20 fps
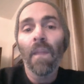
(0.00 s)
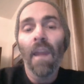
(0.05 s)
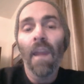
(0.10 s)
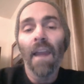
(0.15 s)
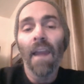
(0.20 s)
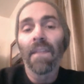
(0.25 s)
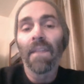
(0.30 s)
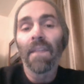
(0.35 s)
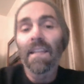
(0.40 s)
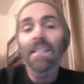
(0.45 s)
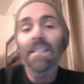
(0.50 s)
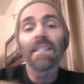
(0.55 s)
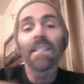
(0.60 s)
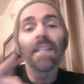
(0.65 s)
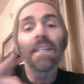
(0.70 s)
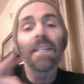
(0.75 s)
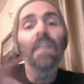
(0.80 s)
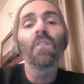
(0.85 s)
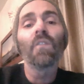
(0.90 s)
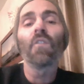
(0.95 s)
And this is
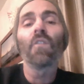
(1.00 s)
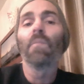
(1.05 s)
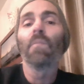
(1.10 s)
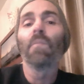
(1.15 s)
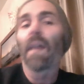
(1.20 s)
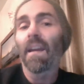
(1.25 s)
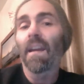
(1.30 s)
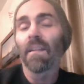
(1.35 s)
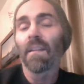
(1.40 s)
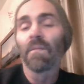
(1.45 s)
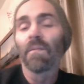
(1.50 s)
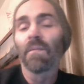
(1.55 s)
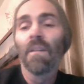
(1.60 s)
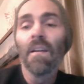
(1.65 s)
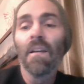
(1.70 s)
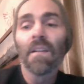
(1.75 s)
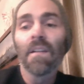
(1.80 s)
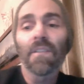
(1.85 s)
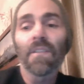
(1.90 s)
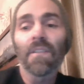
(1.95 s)
inhumane.
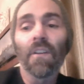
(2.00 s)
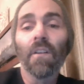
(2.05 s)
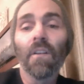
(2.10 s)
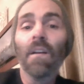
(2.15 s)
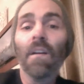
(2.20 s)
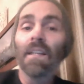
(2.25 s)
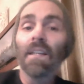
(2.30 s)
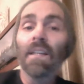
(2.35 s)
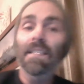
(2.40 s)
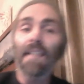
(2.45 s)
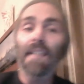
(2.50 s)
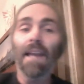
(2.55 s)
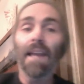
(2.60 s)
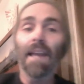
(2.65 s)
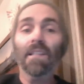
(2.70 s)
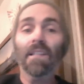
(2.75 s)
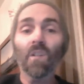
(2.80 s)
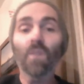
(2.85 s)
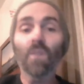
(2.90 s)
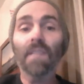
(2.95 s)
So
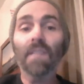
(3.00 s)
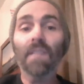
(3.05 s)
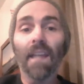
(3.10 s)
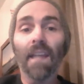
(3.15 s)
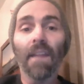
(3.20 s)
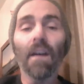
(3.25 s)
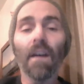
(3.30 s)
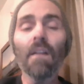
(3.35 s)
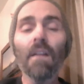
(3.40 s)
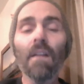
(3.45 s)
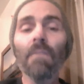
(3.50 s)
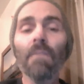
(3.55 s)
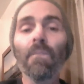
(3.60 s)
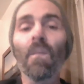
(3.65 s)
stand tall together.